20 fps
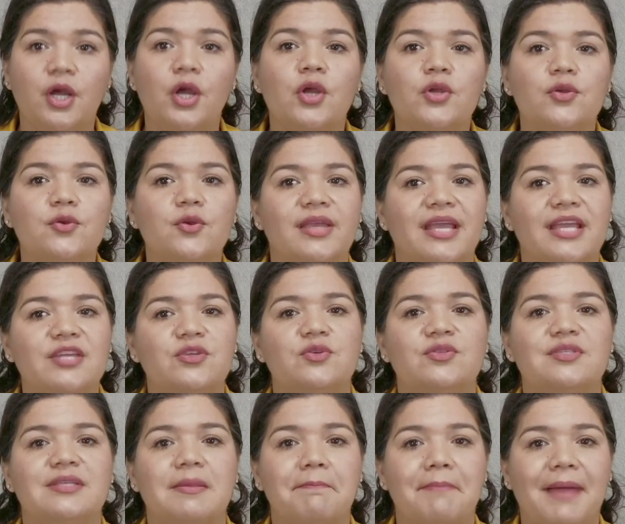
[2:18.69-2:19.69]
you can use
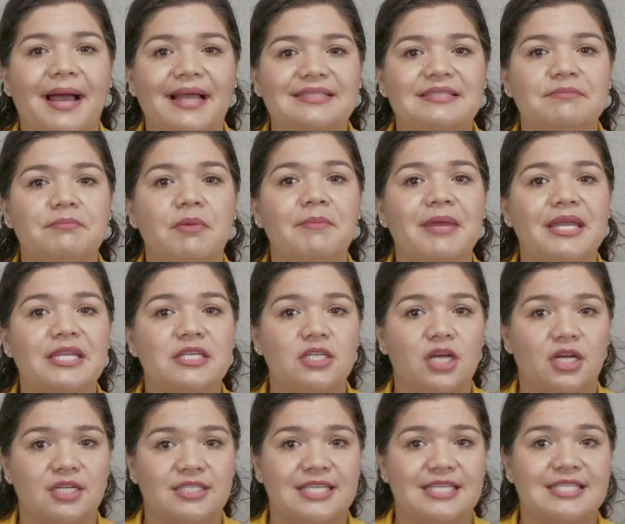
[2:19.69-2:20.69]
the maximum
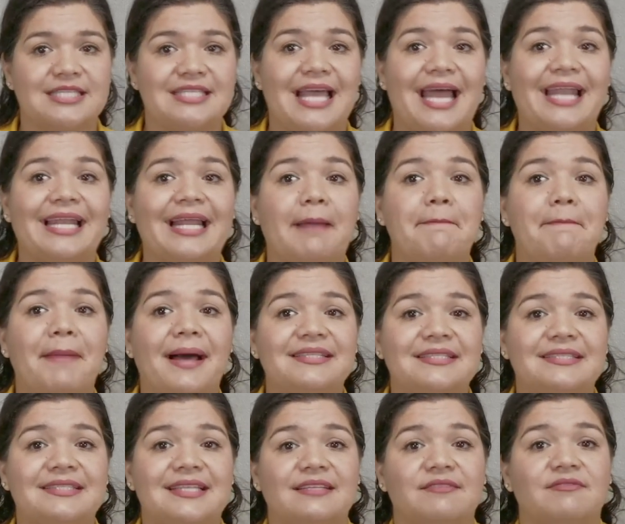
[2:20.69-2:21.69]
inductance and
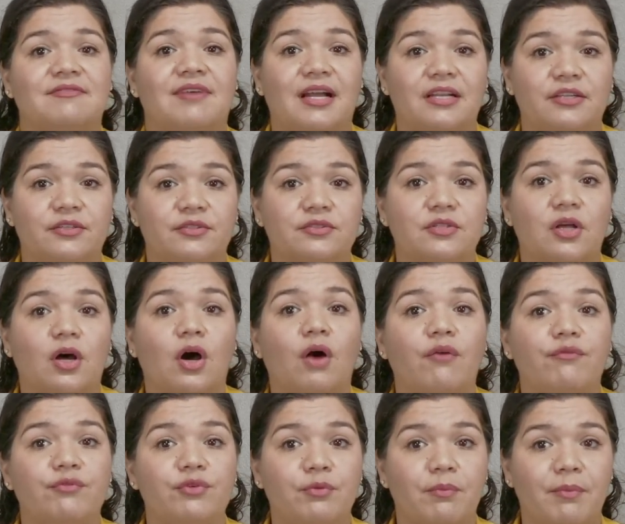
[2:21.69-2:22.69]
capacitance values of
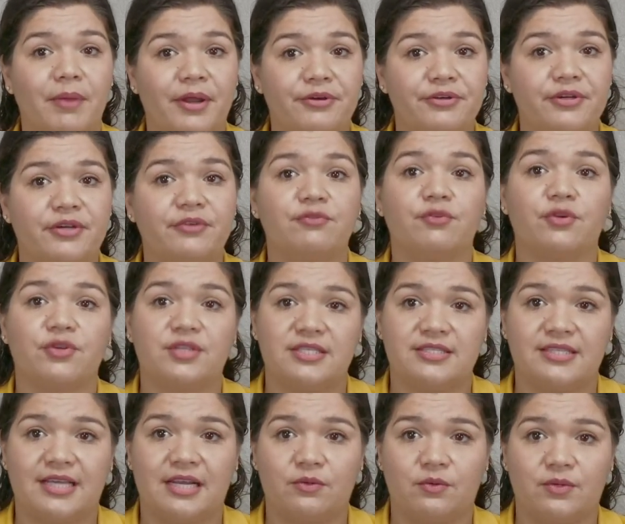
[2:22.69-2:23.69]
your barrier for these
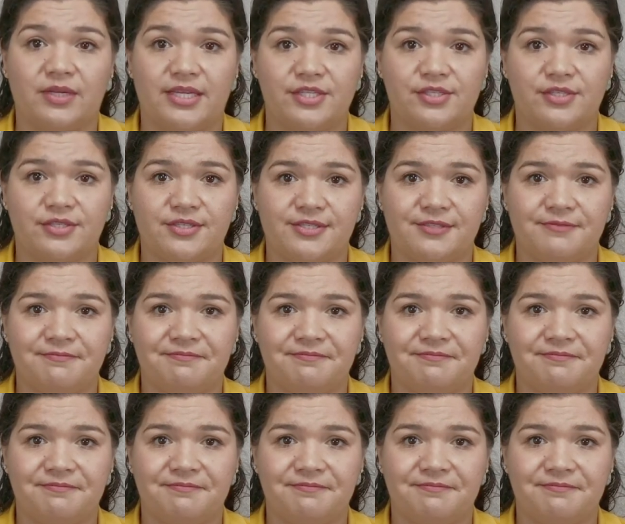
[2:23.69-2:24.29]
calculations.